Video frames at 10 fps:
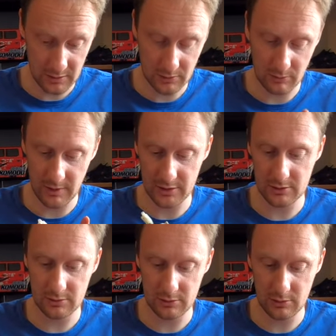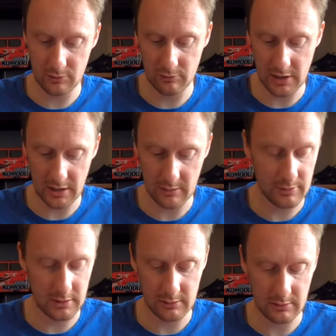I don't know why it's too rated,
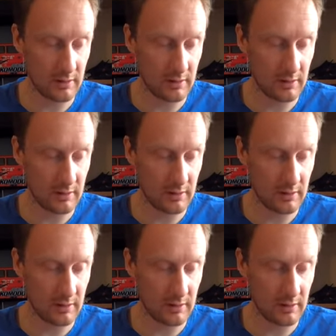but